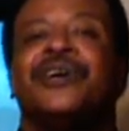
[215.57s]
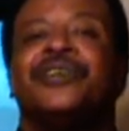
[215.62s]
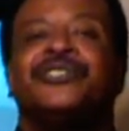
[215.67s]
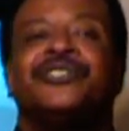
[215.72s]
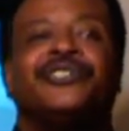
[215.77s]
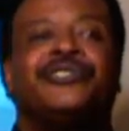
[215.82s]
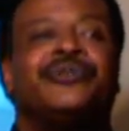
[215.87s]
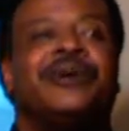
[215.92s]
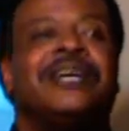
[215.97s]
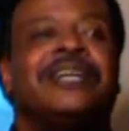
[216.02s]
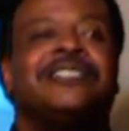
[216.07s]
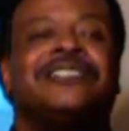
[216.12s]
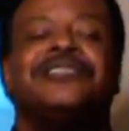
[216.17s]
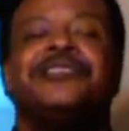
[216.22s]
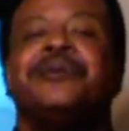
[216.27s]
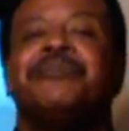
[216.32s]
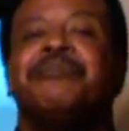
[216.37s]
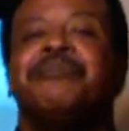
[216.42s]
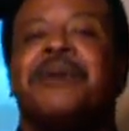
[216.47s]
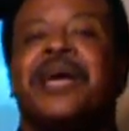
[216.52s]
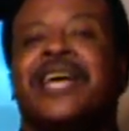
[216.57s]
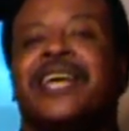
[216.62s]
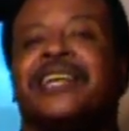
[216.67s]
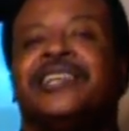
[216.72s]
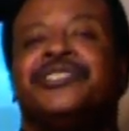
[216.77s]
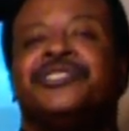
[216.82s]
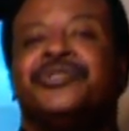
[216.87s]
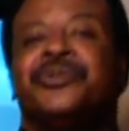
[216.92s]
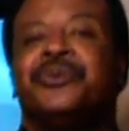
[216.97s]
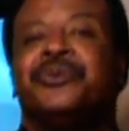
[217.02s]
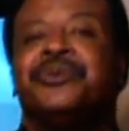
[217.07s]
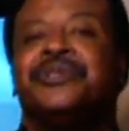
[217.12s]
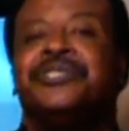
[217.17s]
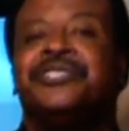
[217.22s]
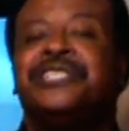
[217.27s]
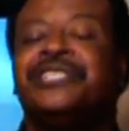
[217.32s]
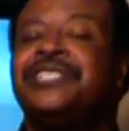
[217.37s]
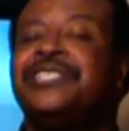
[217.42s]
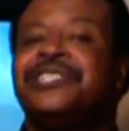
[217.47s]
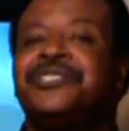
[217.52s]
straight to the manger where
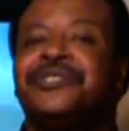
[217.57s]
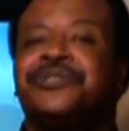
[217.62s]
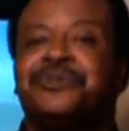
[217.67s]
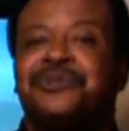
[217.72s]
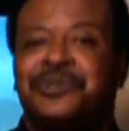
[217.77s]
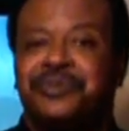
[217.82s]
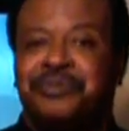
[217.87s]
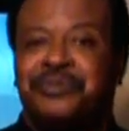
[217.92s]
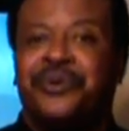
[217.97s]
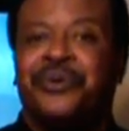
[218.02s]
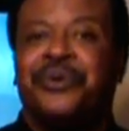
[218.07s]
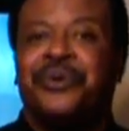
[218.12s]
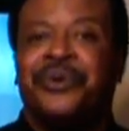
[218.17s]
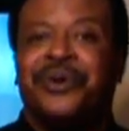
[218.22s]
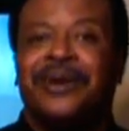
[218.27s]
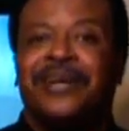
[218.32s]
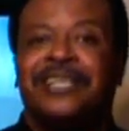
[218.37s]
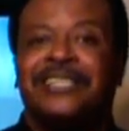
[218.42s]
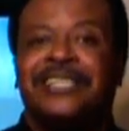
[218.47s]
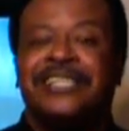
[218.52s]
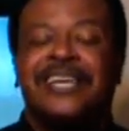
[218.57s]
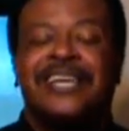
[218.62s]
Jesus was born.